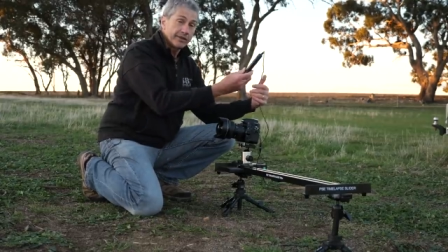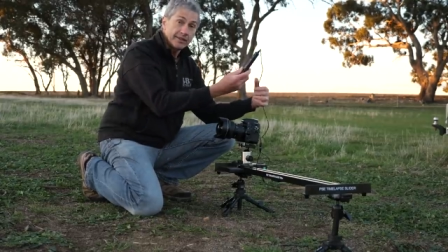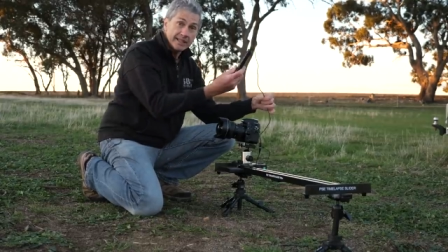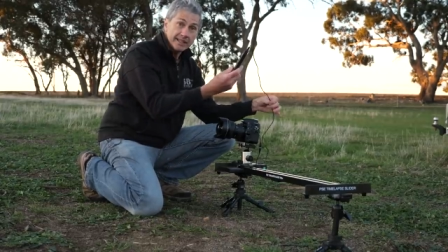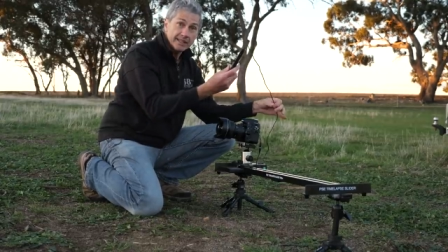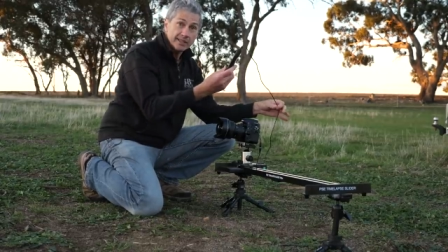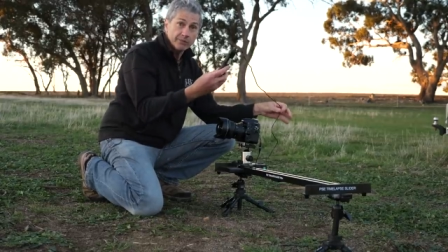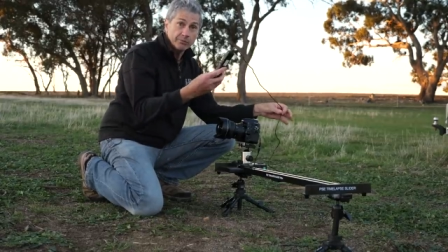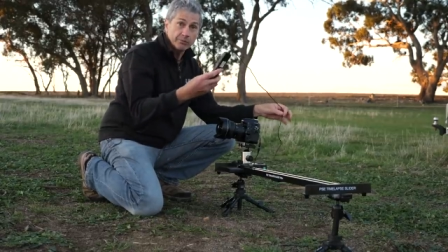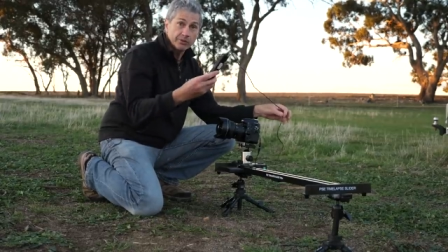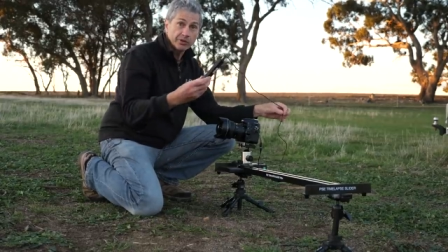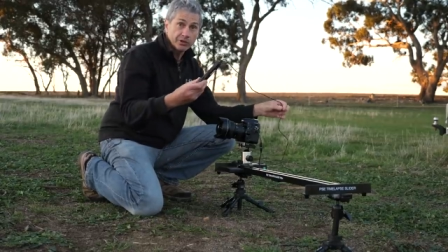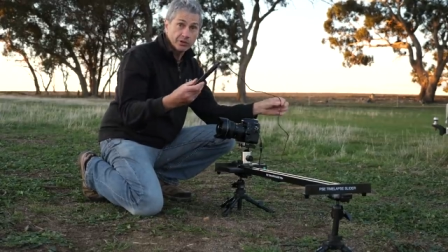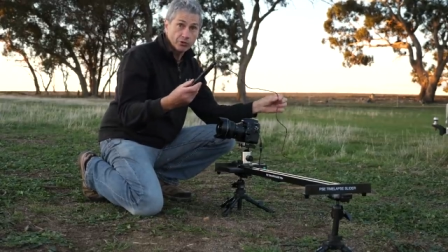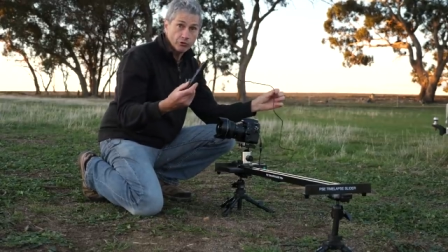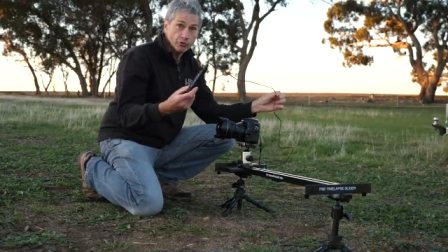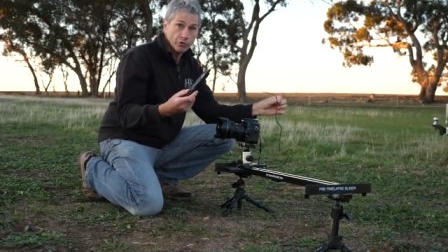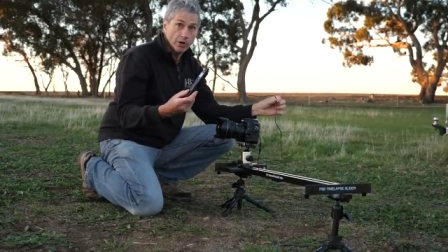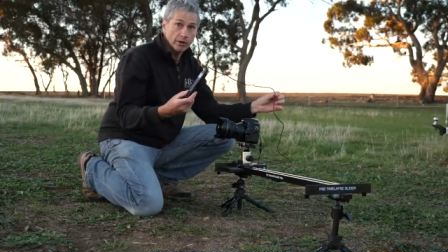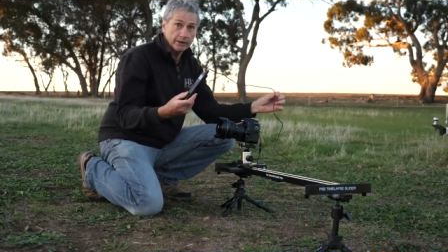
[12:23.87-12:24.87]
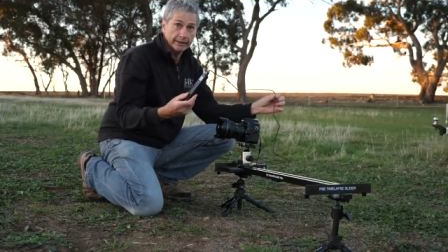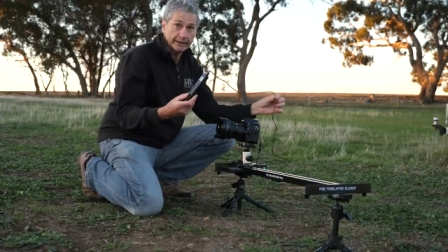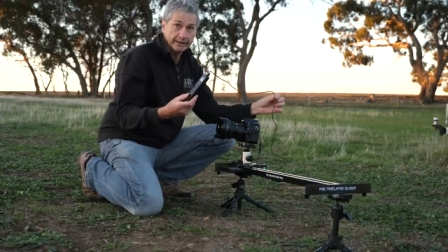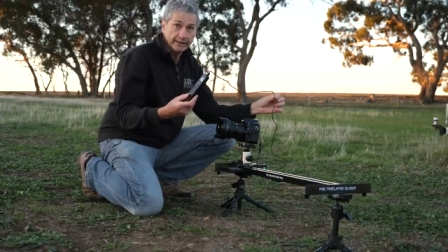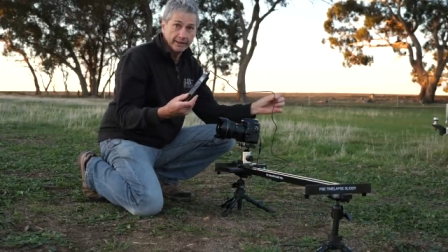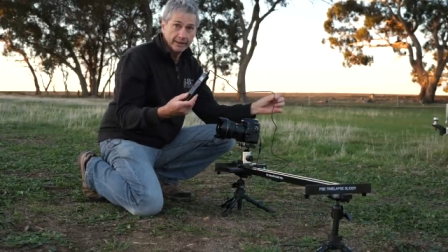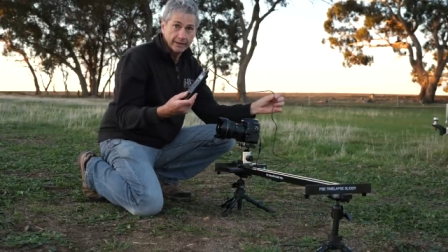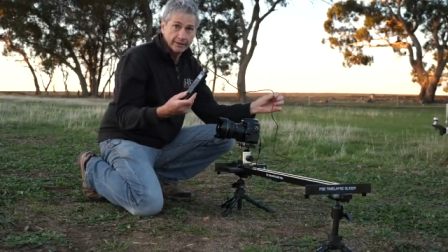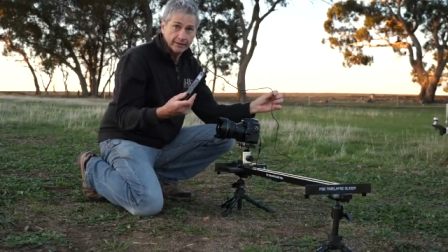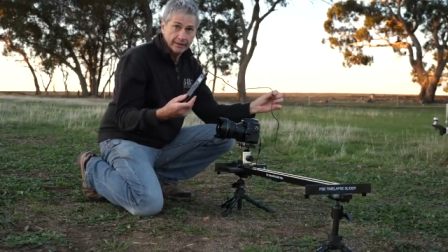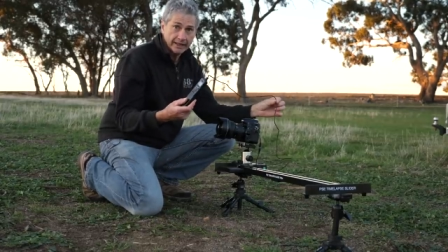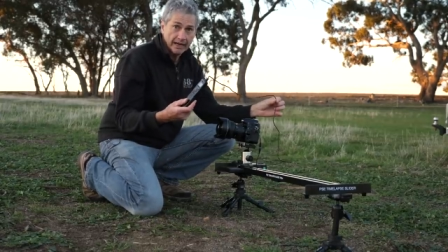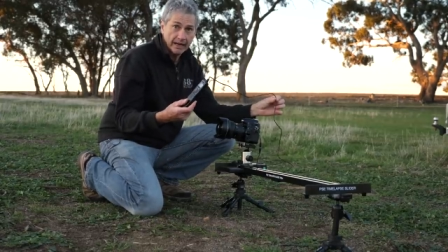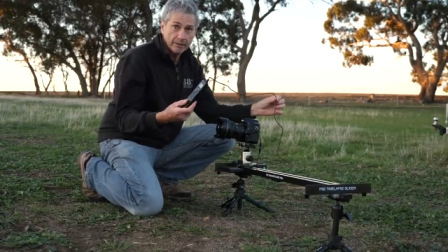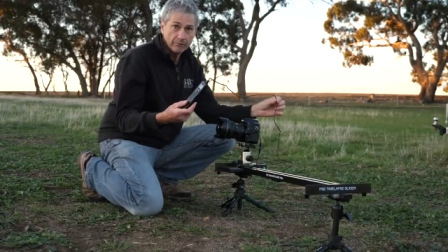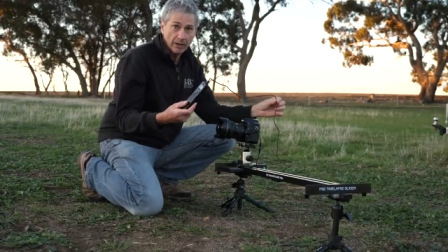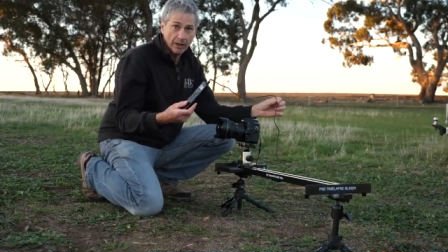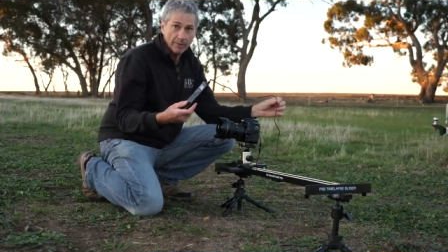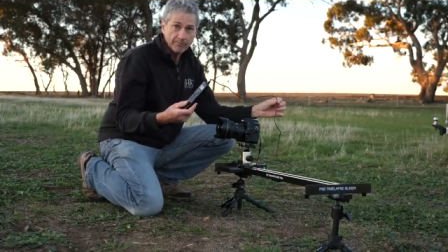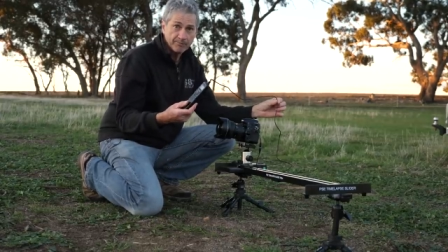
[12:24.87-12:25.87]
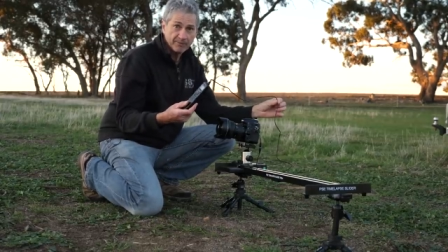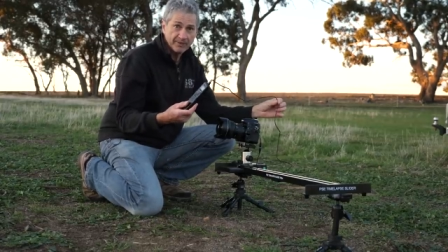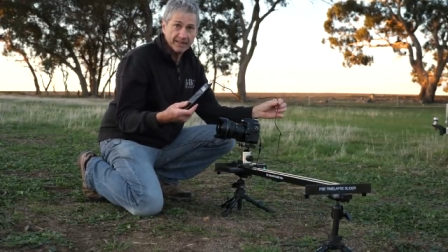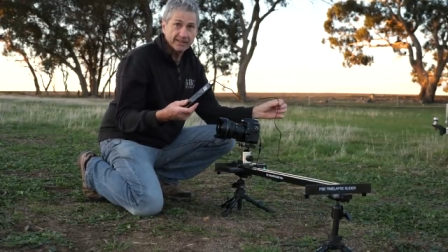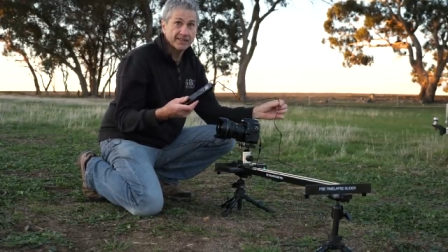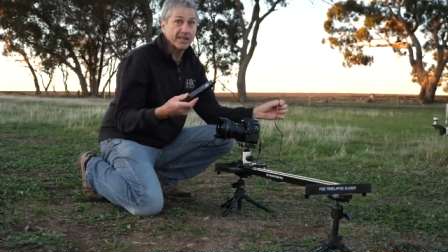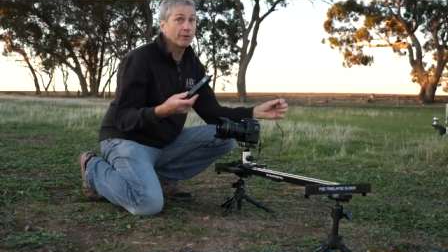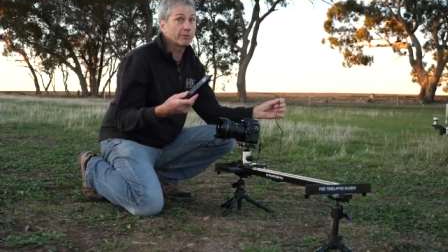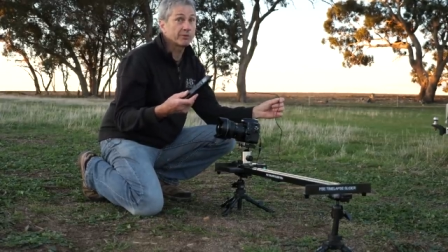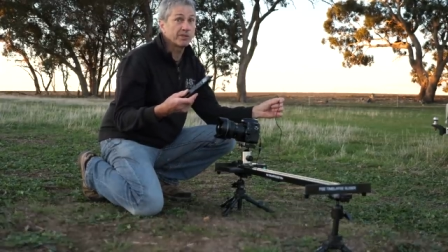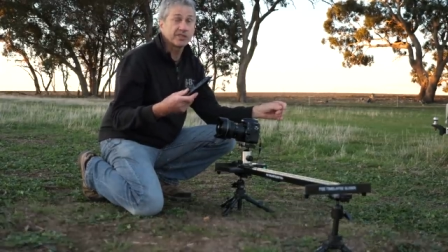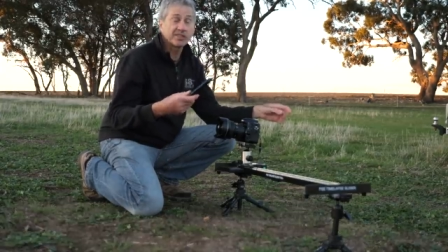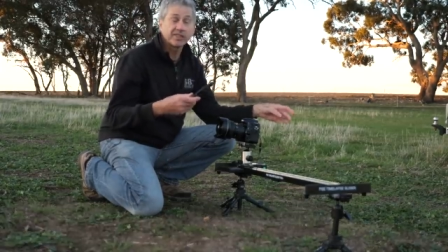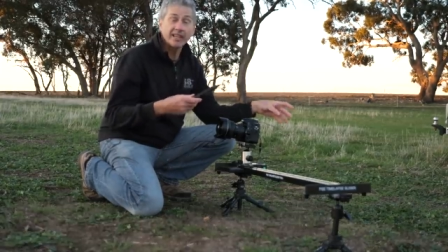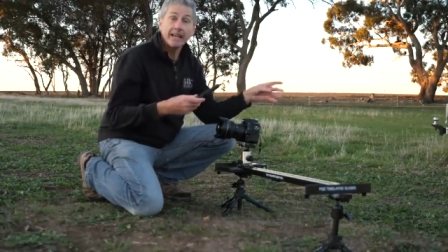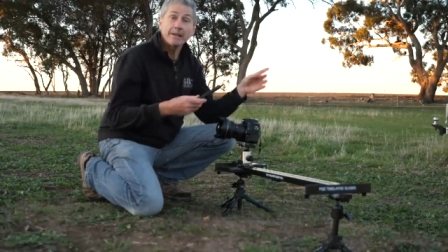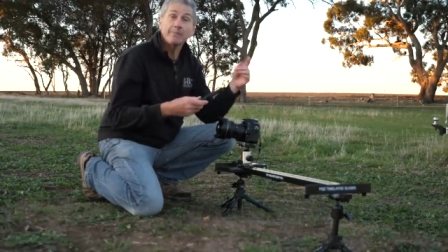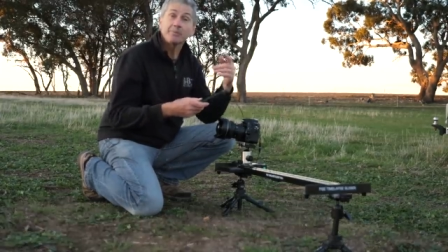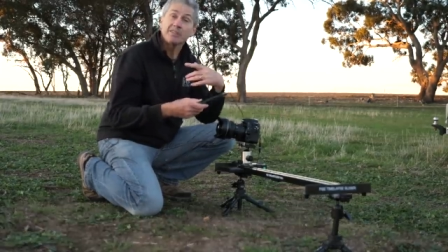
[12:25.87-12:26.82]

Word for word: this was controlling the camera. So it was the same